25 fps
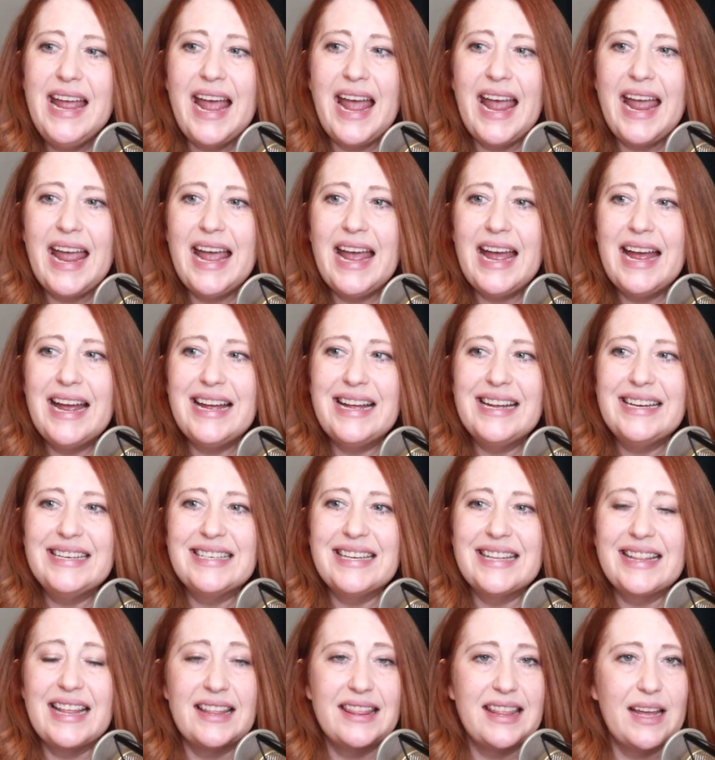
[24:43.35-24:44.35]
and
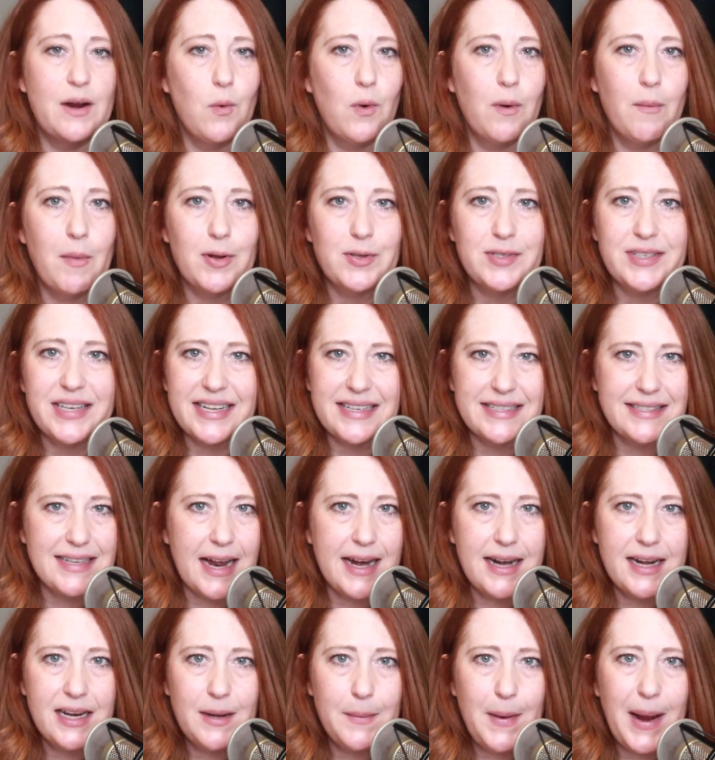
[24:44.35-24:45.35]
the thing we're most
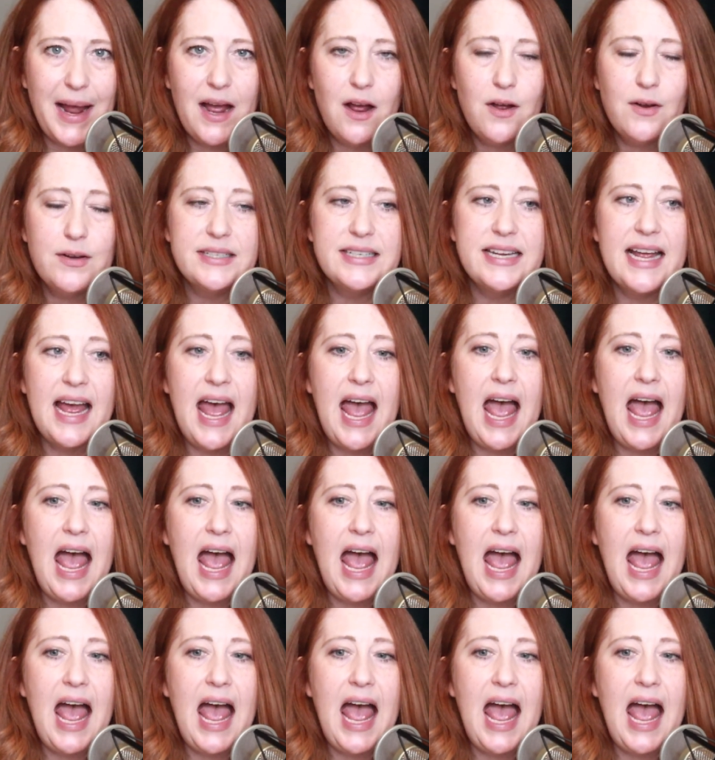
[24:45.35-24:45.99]
excited about,